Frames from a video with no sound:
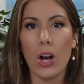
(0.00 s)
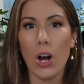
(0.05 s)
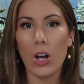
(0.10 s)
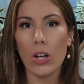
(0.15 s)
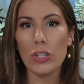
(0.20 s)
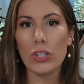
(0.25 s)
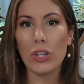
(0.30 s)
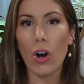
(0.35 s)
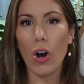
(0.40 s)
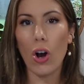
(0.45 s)

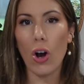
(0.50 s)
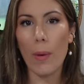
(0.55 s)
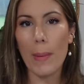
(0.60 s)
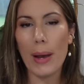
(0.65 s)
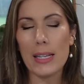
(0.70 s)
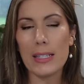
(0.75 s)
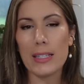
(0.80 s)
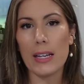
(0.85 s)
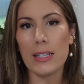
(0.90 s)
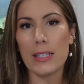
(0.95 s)
Also, all
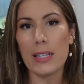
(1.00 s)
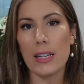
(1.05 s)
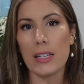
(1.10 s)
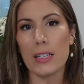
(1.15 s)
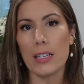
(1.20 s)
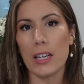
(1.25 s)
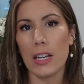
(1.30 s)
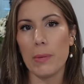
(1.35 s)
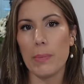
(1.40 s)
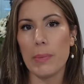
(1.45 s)
my sizing
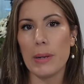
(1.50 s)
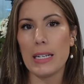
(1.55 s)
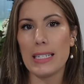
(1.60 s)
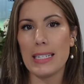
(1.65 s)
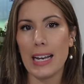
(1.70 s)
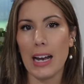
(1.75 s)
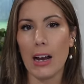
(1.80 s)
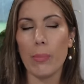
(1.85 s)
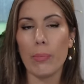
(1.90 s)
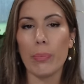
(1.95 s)
is gonna be
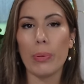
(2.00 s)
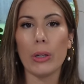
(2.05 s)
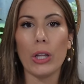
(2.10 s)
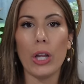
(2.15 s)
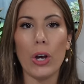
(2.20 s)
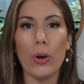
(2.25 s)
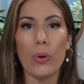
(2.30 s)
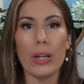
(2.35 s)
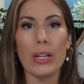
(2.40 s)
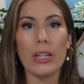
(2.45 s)
down
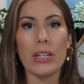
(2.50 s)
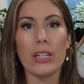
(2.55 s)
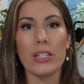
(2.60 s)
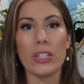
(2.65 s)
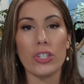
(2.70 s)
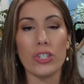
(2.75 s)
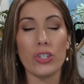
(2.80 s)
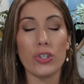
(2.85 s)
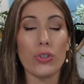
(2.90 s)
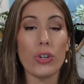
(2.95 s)
below in the
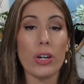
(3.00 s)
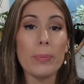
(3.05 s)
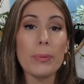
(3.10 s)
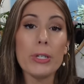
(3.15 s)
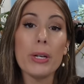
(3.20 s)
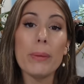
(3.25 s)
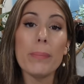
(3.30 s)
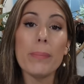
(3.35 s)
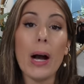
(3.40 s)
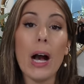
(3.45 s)

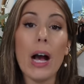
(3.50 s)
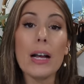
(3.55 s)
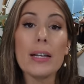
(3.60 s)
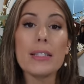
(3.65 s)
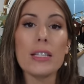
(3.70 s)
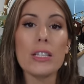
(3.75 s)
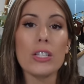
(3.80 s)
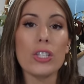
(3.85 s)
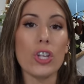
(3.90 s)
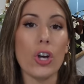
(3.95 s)
description
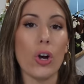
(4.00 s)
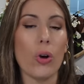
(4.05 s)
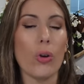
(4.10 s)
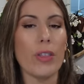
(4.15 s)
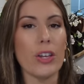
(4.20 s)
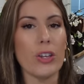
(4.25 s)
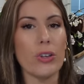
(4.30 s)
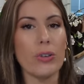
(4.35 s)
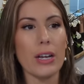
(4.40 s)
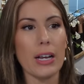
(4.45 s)
box so
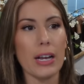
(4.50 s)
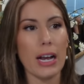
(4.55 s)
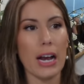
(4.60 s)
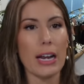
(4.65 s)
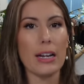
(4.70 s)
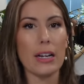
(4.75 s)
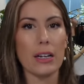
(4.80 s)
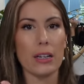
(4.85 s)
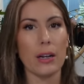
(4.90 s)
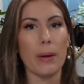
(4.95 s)
that you can
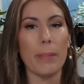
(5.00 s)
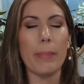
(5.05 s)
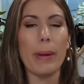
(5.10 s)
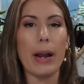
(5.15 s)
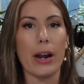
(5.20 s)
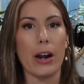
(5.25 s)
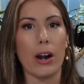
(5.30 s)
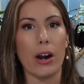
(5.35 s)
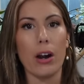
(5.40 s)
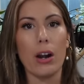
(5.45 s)
kind of
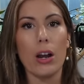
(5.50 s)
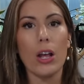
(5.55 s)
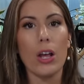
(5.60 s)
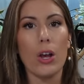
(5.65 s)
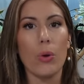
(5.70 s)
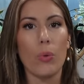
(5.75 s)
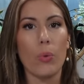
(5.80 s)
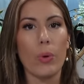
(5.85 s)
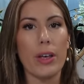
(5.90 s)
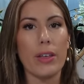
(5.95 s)
compare
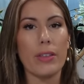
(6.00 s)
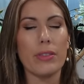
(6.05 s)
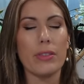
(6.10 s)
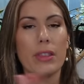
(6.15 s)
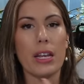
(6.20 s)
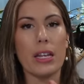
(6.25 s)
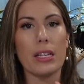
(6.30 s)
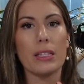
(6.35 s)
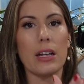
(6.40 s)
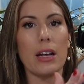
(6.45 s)
with
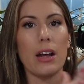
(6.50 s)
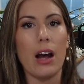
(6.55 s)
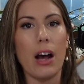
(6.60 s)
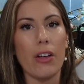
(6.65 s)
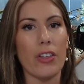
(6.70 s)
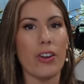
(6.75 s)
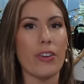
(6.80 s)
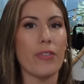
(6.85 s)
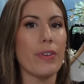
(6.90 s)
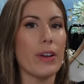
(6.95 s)
things that
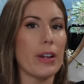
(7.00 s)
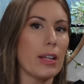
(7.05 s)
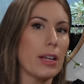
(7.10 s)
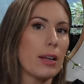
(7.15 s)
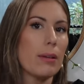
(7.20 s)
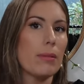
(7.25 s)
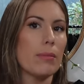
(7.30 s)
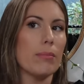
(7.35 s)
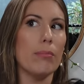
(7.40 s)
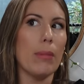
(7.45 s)
how they're
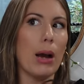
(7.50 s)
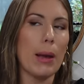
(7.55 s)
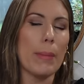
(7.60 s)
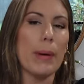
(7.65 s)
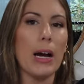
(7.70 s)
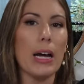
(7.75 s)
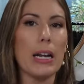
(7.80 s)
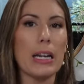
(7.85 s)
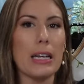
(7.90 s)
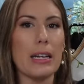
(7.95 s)
fitting my
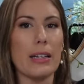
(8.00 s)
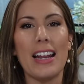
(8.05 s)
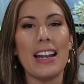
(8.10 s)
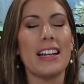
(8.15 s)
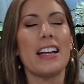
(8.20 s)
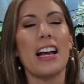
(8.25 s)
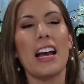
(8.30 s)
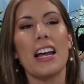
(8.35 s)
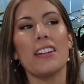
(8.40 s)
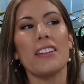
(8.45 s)
body and
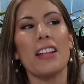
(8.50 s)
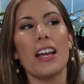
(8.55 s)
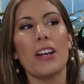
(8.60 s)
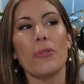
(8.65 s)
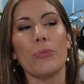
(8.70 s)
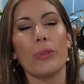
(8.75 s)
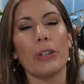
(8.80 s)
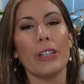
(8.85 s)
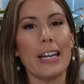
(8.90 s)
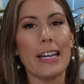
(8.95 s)
then kind of like
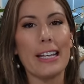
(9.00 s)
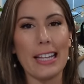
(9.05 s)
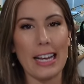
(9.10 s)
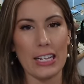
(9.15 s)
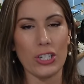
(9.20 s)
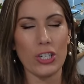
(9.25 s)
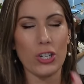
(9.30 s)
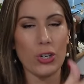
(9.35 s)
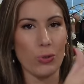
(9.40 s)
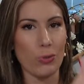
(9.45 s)
relay
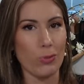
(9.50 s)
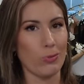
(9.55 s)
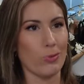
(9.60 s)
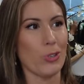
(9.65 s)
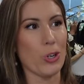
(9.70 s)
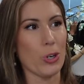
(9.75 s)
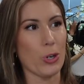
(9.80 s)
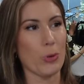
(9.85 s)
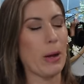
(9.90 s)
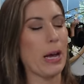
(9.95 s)
that to
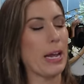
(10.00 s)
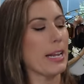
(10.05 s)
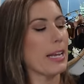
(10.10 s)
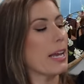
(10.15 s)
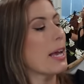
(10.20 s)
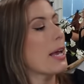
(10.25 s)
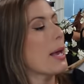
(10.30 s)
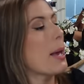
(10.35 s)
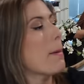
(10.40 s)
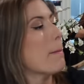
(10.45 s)
your
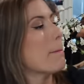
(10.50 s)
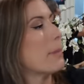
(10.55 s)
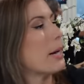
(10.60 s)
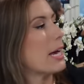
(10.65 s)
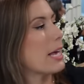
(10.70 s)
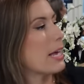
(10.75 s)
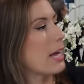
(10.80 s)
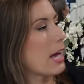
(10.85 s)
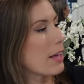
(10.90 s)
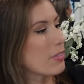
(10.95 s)
body.
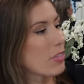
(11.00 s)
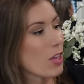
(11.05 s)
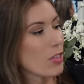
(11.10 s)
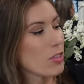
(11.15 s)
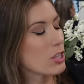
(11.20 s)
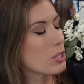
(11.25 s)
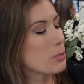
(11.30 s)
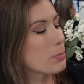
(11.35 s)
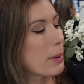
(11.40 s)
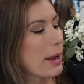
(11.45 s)
But I thought
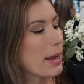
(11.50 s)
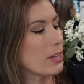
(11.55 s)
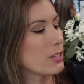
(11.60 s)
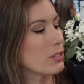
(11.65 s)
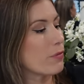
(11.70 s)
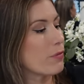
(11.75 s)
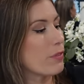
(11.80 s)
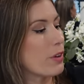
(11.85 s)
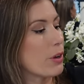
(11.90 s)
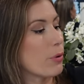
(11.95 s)
these
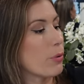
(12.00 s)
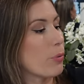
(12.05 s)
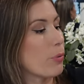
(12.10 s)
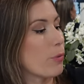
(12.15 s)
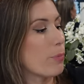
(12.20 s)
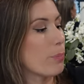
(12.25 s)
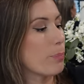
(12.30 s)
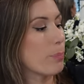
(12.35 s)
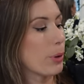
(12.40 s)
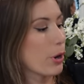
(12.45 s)
pants fit
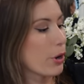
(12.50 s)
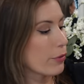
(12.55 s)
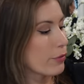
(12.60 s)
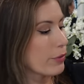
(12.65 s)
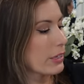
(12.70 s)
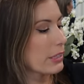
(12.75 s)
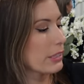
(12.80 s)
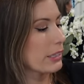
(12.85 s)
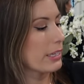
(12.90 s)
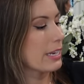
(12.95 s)

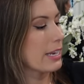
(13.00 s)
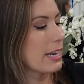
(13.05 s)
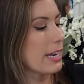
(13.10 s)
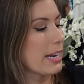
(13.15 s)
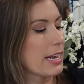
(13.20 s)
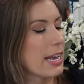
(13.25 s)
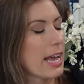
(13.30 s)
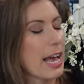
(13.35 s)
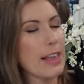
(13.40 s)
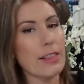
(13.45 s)
perfectly. And
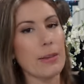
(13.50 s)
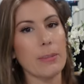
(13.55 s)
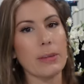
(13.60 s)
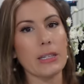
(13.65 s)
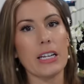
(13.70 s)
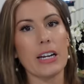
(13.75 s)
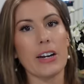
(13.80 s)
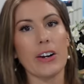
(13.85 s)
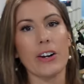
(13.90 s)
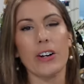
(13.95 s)
again, the
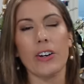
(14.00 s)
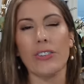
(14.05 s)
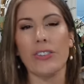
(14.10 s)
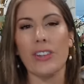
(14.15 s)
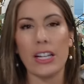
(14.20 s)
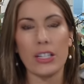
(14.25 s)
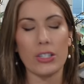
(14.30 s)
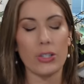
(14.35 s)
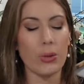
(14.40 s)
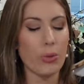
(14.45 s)
material,
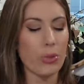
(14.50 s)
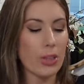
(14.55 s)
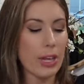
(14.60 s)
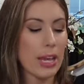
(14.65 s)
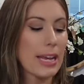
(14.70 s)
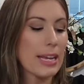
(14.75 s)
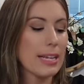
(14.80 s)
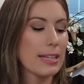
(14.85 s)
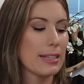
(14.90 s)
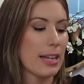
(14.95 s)
not too
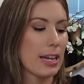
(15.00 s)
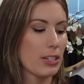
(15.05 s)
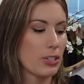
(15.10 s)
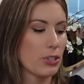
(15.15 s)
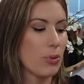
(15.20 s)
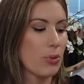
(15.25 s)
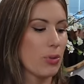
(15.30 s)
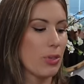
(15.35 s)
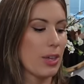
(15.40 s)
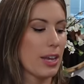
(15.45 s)
thick, not
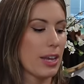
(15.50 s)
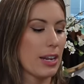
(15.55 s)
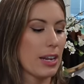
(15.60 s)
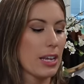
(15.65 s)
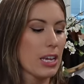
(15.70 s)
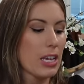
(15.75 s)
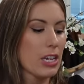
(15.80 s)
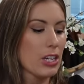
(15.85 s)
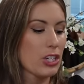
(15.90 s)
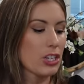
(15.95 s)
too thin,
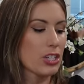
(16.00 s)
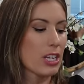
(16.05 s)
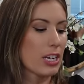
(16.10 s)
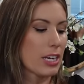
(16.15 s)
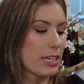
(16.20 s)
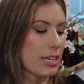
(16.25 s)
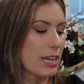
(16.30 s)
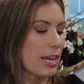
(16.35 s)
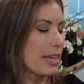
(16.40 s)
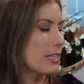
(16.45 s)
just
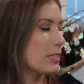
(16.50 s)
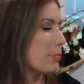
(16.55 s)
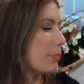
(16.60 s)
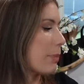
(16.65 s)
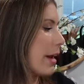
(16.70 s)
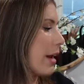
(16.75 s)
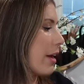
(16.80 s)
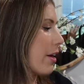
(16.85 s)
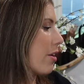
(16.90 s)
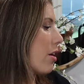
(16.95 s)
like a nice
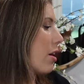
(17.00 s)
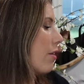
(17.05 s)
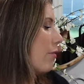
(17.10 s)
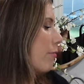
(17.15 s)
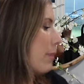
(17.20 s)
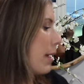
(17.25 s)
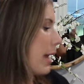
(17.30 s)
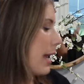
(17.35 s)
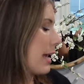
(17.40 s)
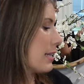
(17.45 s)
pair
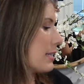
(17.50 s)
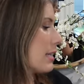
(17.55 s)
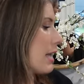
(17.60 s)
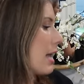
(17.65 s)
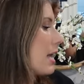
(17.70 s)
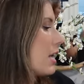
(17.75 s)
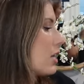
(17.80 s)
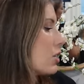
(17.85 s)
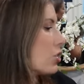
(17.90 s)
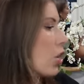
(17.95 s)
of pants.
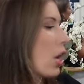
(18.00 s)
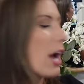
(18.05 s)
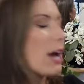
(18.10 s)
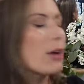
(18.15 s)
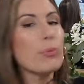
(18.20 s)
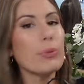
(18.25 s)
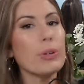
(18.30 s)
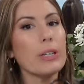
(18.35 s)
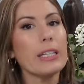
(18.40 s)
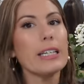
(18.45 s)
So I
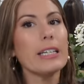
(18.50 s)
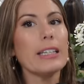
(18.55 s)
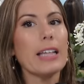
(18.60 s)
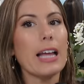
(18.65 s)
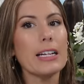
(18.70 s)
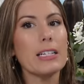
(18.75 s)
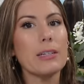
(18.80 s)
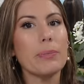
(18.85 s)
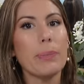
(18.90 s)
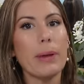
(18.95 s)
really
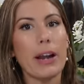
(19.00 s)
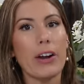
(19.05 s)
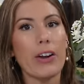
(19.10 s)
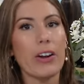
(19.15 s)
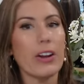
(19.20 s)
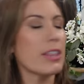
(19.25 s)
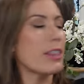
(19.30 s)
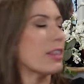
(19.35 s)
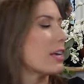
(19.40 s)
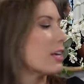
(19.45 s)
liked
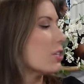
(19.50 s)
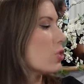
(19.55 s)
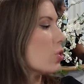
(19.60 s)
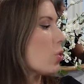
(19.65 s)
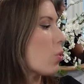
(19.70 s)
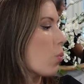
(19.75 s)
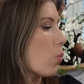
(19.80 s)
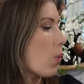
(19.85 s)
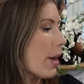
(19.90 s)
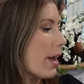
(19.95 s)
pairing this
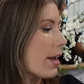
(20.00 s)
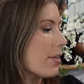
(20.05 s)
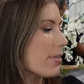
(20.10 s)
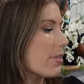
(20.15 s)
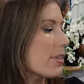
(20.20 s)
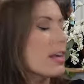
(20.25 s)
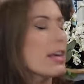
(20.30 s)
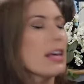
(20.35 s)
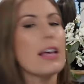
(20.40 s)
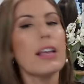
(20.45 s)
with
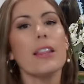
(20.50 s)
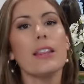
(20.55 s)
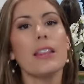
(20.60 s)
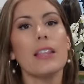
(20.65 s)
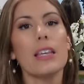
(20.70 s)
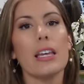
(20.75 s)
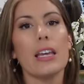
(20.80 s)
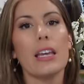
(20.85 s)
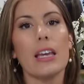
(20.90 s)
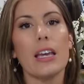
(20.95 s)

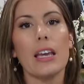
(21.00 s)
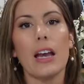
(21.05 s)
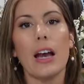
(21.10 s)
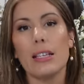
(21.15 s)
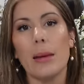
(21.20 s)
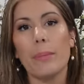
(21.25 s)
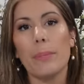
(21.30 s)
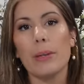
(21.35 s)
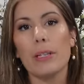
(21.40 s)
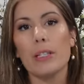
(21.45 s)
the
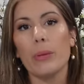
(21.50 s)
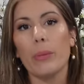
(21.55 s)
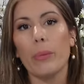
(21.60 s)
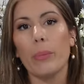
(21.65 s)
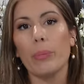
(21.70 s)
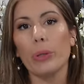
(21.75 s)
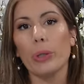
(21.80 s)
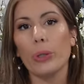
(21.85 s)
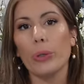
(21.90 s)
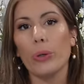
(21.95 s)
Tempest
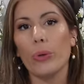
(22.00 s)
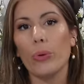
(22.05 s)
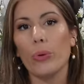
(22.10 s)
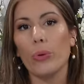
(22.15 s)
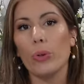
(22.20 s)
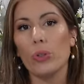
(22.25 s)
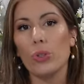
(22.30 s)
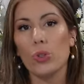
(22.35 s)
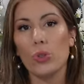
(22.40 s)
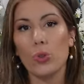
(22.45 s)

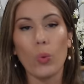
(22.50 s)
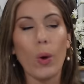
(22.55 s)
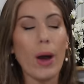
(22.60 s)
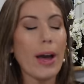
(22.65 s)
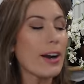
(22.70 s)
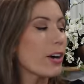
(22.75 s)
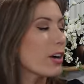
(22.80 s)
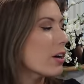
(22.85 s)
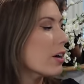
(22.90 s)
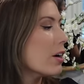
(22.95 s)
Blue
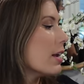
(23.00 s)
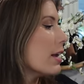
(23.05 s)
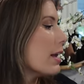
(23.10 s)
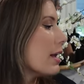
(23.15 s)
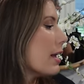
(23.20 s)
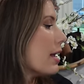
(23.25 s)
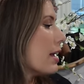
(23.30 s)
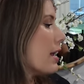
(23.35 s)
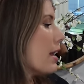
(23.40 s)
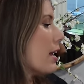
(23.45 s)
sweater.
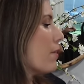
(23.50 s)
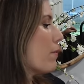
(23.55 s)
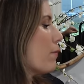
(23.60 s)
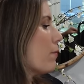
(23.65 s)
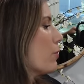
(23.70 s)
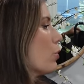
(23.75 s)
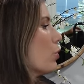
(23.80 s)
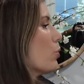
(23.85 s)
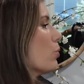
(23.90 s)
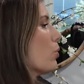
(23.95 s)

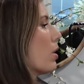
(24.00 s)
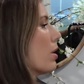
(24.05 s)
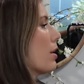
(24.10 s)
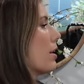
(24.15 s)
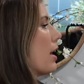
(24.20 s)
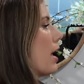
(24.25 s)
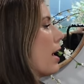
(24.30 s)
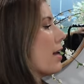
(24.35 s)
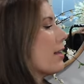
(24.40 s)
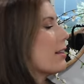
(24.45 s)
If you are
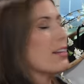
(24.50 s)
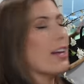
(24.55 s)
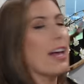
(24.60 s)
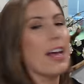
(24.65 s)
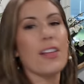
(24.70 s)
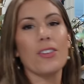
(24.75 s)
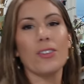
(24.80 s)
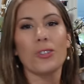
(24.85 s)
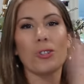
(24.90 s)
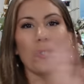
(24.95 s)
not in